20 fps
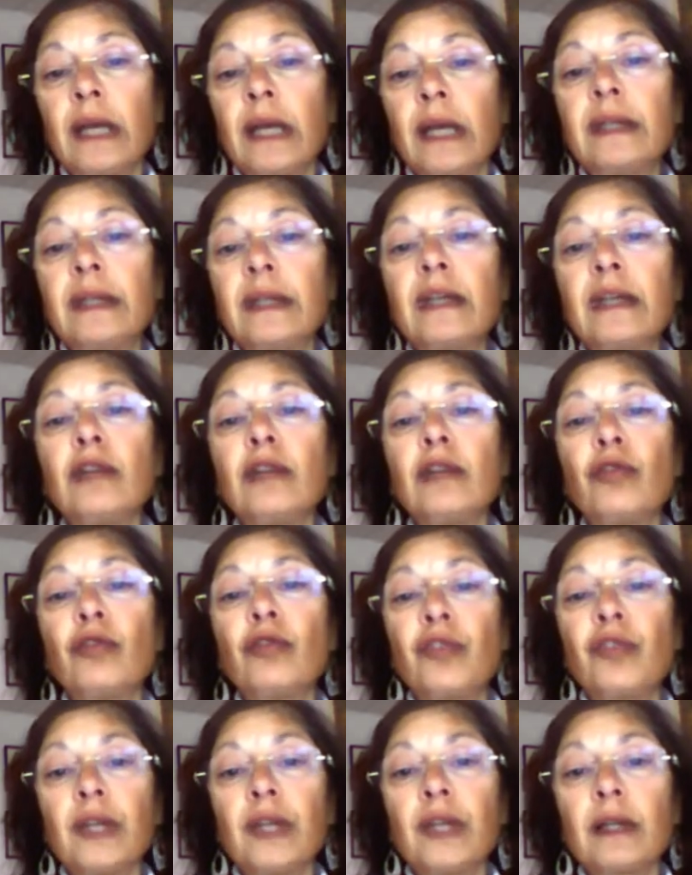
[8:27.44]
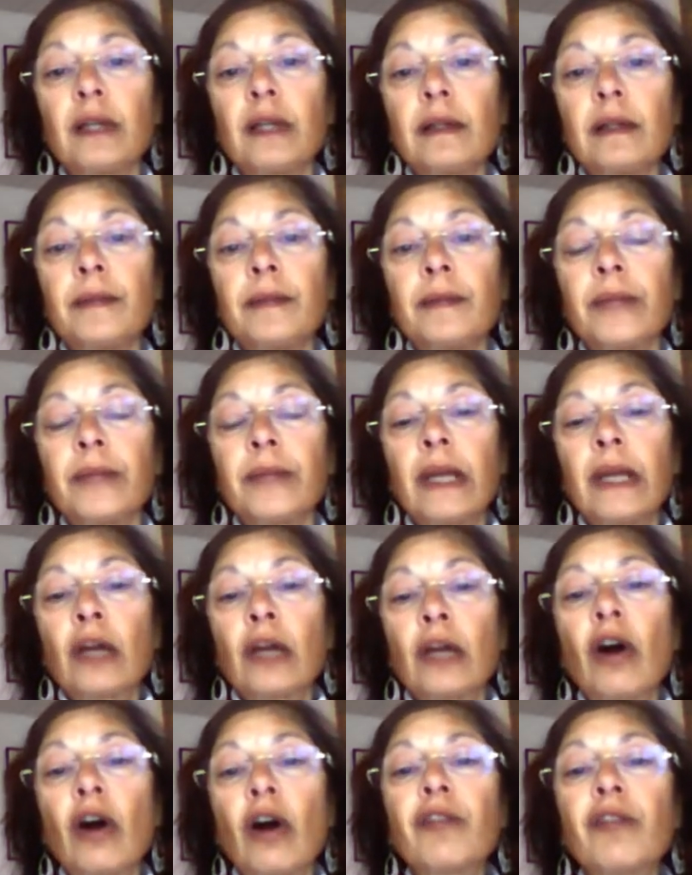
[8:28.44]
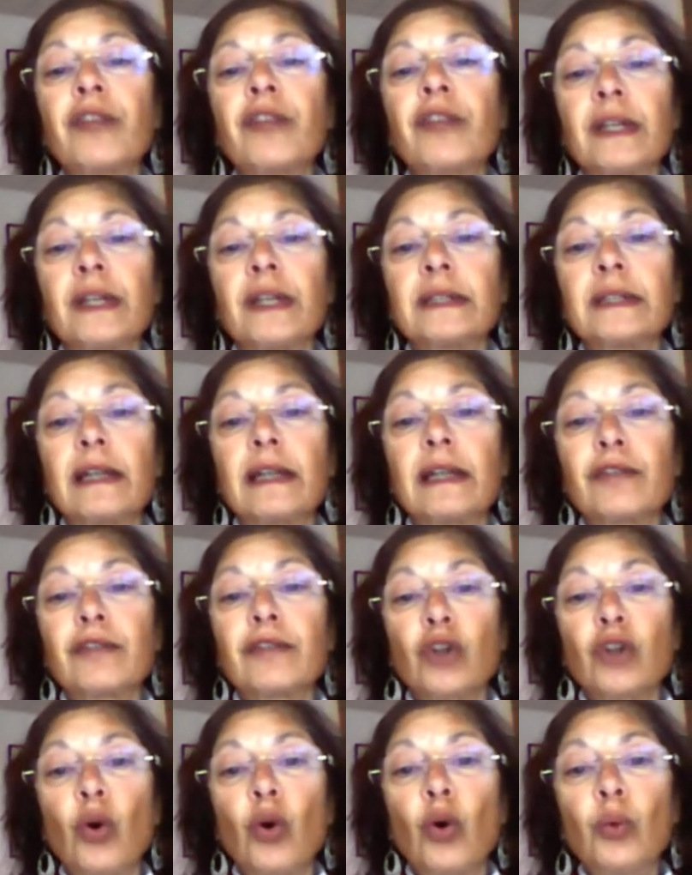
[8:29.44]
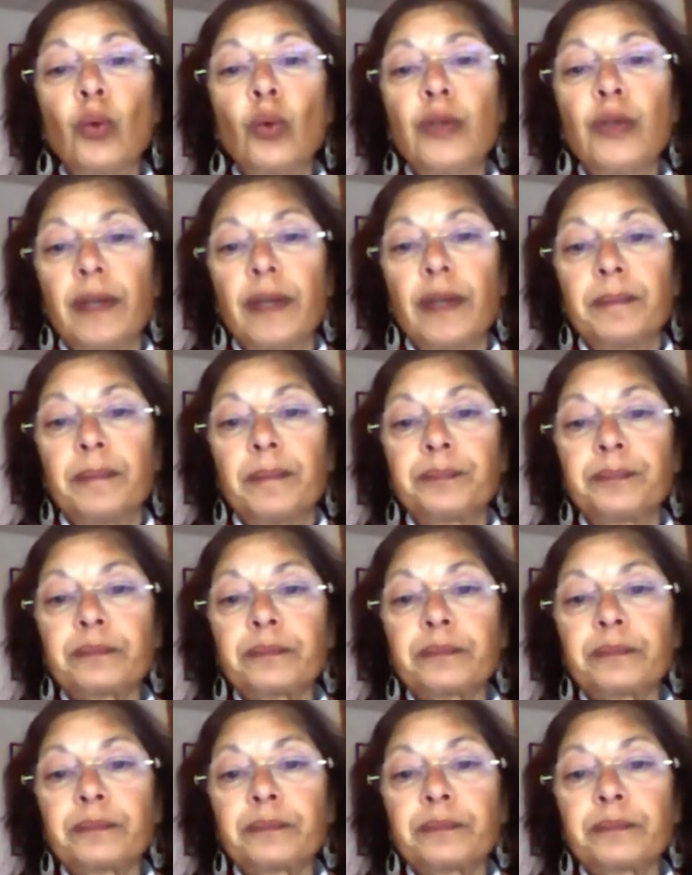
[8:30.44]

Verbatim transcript: didn't feel confident enough to own them.